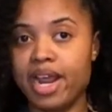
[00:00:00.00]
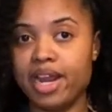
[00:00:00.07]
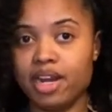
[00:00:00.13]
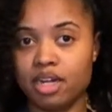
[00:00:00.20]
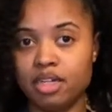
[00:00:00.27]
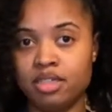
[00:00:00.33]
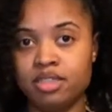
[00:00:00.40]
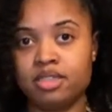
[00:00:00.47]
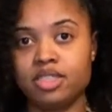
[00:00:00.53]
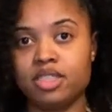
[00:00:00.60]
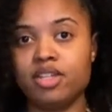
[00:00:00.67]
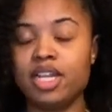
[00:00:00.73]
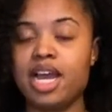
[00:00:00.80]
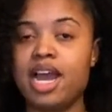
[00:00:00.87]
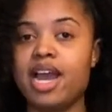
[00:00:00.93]
hair
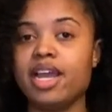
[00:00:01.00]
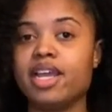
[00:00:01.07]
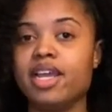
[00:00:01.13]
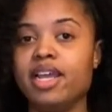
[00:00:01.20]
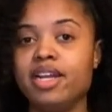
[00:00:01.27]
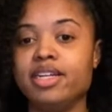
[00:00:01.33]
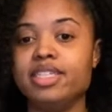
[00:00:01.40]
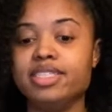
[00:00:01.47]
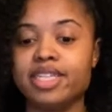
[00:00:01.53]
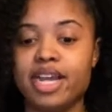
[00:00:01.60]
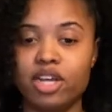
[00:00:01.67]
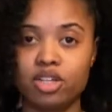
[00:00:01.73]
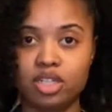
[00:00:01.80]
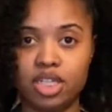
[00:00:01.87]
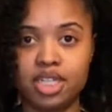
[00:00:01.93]
so that I can
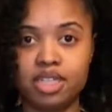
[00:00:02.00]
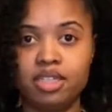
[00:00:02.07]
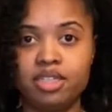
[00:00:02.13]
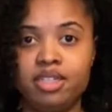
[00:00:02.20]
detangle it.